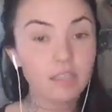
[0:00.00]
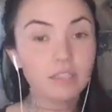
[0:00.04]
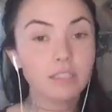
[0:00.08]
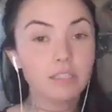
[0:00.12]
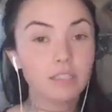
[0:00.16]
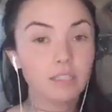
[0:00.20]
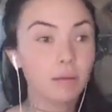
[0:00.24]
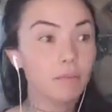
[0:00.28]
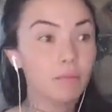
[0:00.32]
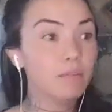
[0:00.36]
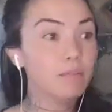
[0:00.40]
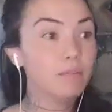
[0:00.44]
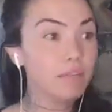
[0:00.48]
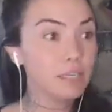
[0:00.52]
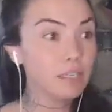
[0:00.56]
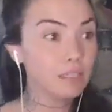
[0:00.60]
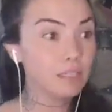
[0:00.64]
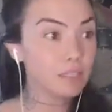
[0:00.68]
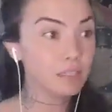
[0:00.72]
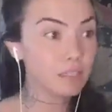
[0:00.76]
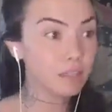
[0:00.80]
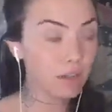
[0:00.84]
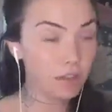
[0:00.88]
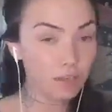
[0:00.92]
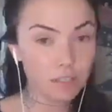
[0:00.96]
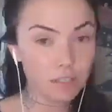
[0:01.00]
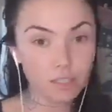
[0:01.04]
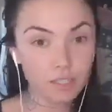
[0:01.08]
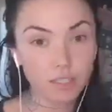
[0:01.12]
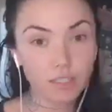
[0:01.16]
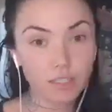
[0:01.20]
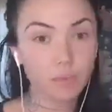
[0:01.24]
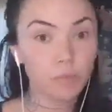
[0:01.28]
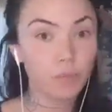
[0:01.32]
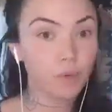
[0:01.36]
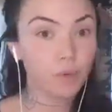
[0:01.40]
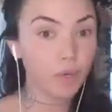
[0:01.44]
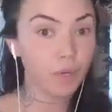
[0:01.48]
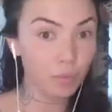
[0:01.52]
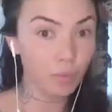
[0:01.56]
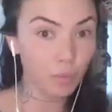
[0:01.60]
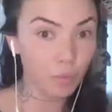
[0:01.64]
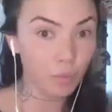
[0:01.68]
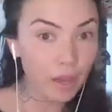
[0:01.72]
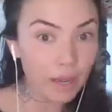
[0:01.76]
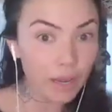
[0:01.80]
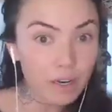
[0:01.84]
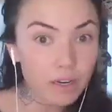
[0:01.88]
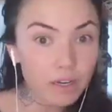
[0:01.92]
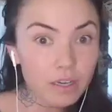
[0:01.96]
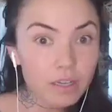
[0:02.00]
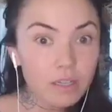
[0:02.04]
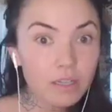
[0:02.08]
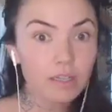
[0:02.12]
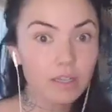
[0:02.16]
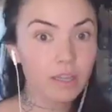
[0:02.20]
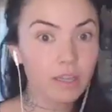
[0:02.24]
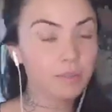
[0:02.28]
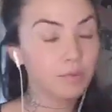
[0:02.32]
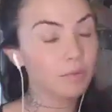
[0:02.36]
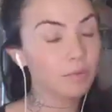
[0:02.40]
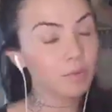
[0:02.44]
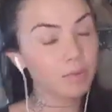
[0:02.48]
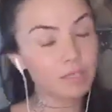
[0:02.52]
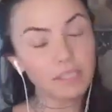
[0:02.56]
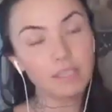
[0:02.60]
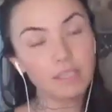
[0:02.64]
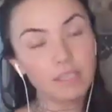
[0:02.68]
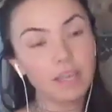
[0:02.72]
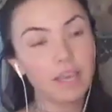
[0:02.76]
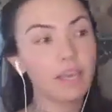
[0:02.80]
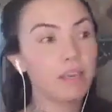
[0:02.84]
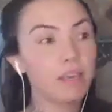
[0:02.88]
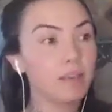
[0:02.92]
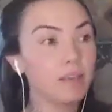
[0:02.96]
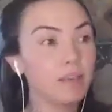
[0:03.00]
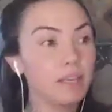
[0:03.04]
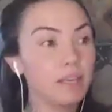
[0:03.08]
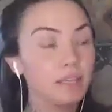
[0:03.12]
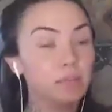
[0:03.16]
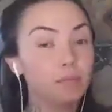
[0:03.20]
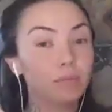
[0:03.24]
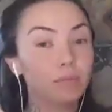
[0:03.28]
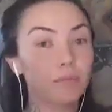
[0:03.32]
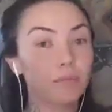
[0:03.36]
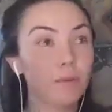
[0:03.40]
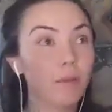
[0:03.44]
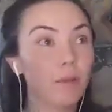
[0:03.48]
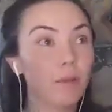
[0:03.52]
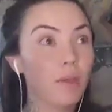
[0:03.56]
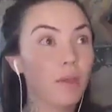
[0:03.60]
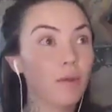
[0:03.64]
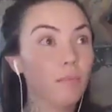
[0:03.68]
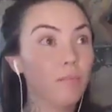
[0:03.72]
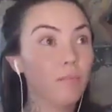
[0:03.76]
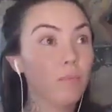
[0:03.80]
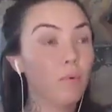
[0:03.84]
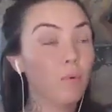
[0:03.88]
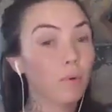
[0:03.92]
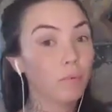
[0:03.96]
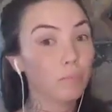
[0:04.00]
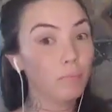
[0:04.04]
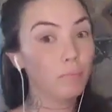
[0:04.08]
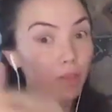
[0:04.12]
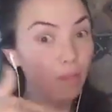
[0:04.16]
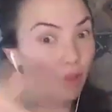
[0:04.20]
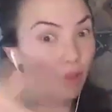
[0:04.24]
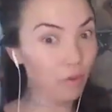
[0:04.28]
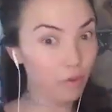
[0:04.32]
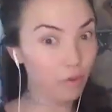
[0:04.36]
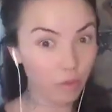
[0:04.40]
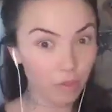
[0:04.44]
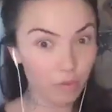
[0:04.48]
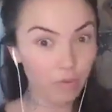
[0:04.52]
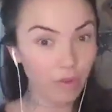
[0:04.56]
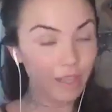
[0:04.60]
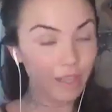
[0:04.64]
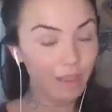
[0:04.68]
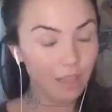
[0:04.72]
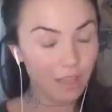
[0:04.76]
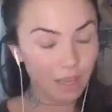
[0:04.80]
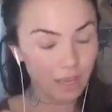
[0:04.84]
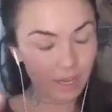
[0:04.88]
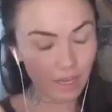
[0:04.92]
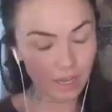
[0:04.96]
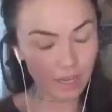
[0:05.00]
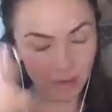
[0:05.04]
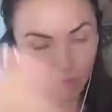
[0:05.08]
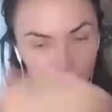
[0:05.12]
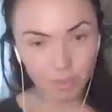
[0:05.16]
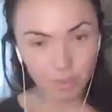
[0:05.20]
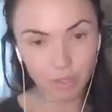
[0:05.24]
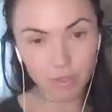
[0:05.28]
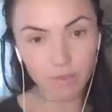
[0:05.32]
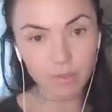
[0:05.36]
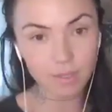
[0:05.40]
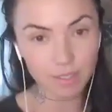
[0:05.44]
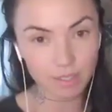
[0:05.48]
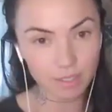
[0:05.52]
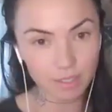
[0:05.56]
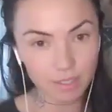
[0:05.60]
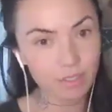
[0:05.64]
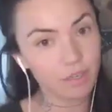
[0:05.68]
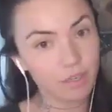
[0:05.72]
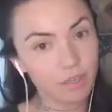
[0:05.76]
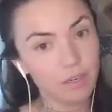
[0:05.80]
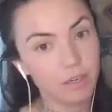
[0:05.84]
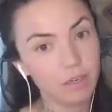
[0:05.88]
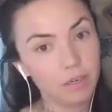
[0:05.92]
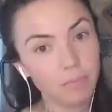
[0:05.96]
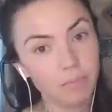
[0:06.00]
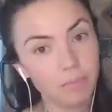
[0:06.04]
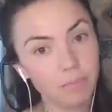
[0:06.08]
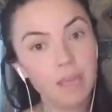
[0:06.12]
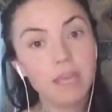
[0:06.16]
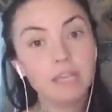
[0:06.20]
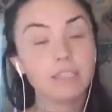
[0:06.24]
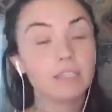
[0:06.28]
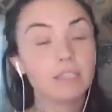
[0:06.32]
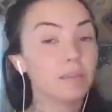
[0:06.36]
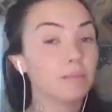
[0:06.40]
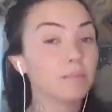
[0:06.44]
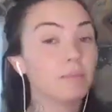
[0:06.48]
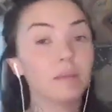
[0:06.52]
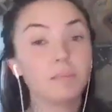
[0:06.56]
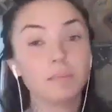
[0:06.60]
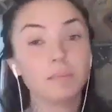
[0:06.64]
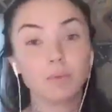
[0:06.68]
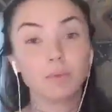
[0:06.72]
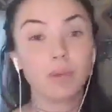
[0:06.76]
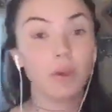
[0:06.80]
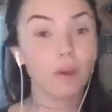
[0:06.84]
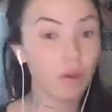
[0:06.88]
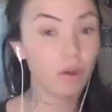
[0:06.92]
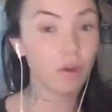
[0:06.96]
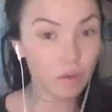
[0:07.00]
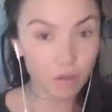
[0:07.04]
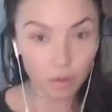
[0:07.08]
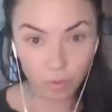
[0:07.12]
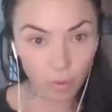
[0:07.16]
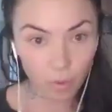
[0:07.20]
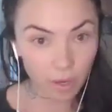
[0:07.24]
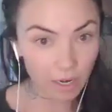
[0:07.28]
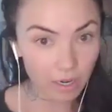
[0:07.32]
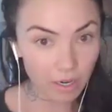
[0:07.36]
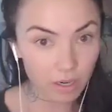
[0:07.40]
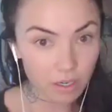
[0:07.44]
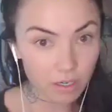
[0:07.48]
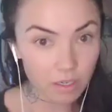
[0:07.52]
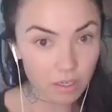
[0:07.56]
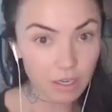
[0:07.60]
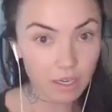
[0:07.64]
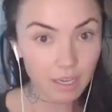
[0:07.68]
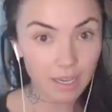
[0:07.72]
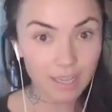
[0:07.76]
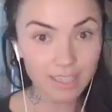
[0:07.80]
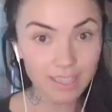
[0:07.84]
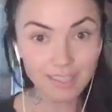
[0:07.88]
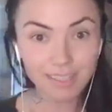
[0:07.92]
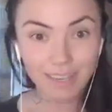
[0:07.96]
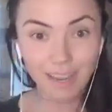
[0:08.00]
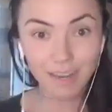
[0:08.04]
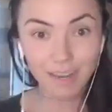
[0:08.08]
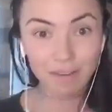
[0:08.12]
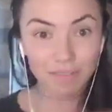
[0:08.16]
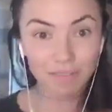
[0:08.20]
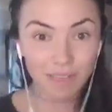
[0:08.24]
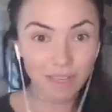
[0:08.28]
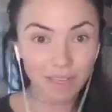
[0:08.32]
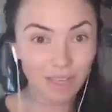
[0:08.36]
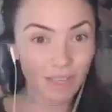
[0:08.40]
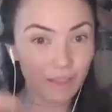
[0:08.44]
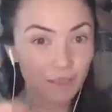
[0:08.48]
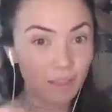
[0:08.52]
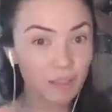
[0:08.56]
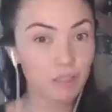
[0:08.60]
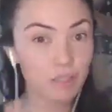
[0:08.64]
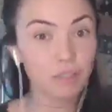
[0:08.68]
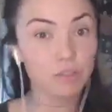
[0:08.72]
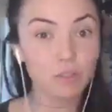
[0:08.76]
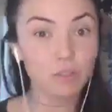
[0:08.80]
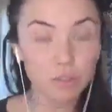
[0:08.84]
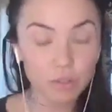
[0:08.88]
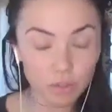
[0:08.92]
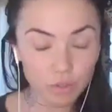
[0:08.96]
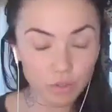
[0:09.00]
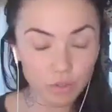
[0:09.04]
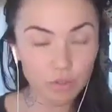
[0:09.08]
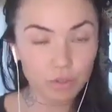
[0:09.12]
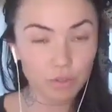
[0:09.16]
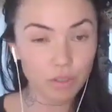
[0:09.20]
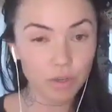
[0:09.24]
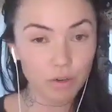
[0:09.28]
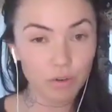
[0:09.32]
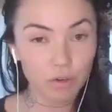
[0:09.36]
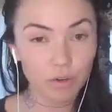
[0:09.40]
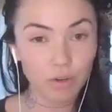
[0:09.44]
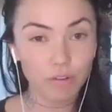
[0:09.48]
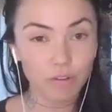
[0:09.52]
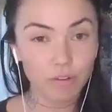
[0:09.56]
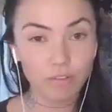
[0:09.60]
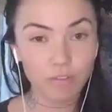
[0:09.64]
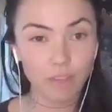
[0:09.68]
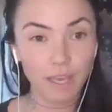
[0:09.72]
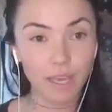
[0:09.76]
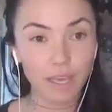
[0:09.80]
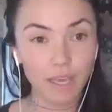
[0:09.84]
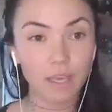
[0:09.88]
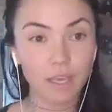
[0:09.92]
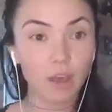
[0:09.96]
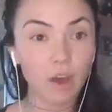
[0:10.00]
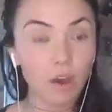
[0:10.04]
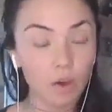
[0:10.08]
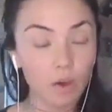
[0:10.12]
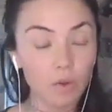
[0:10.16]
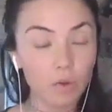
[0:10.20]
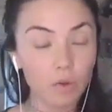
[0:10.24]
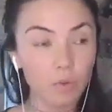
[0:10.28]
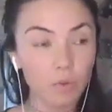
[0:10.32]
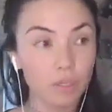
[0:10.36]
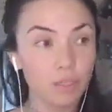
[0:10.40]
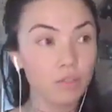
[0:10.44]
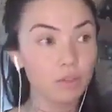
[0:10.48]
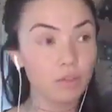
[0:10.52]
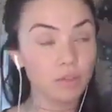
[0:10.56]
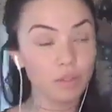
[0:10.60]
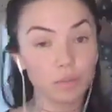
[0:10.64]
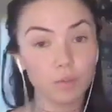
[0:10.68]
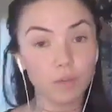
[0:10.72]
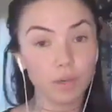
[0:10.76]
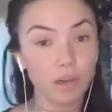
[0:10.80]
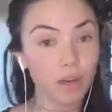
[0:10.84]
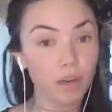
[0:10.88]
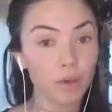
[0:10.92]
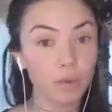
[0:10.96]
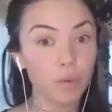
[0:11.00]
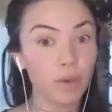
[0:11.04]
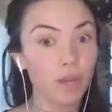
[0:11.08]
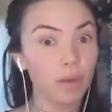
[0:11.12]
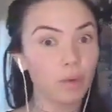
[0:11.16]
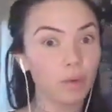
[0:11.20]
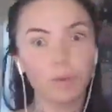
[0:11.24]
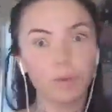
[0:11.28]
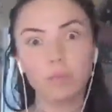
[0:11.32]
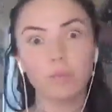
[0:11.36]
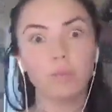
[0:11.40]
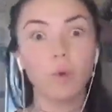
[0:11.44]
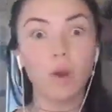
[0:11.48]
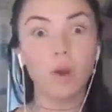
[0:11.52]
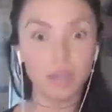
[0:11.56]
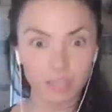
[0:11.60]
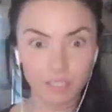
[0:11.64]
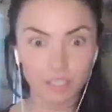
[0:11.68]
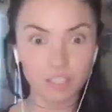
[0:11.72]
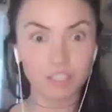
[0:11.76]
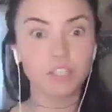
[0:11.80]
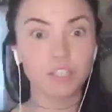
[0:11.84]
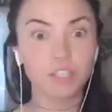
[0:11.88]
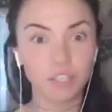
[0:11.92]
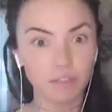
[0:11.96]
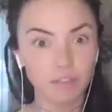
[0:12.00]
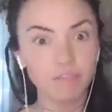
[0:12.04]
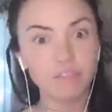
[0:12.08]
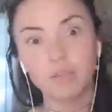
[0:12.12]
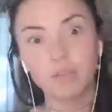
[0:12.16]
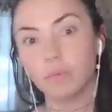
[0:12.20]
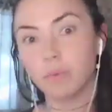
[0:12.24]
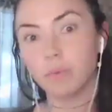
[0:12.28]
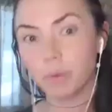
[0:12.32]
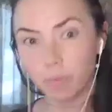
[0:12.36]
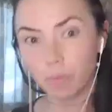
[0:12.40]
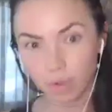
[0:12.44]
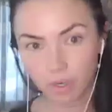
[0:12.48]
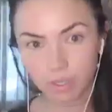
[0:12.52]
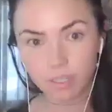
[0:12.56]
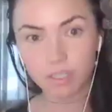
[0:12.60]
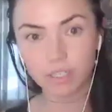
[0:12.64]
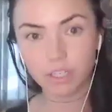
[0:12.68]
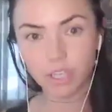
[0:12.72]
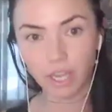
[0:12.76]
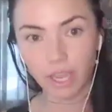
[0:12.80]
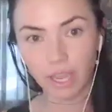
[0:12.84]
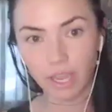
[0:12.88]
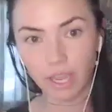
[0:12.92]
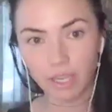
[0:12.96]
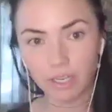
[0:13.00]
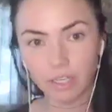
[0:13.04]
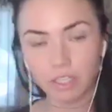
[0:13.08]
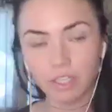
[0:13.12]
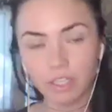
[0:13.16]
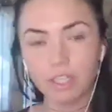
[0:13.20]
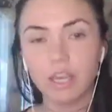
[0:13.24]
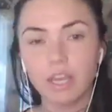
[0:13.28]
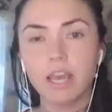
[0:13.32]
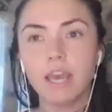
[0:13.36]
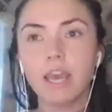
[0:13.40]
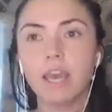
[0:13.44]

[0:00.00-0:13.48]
Some of it is conscious and we're aware. That's what we say is more below the red line. We use this term. Sometimes we aren't aware. It's kind of like in this neutral zone of like, oh, as soon as we are aware, we want to shift and we want to change.